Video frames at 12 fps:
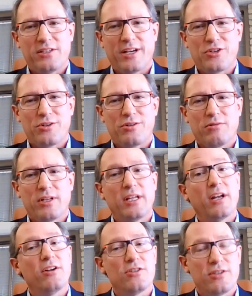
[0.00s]
section to
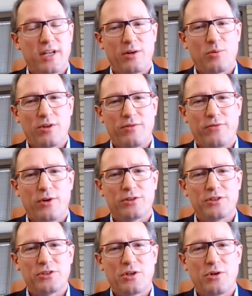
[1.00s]
really understand where the
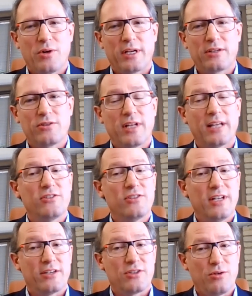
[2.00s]
fault is going. So that's
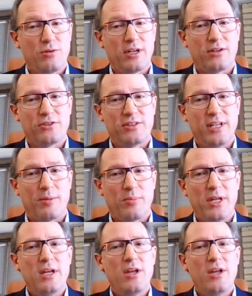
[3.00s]
the next critical step.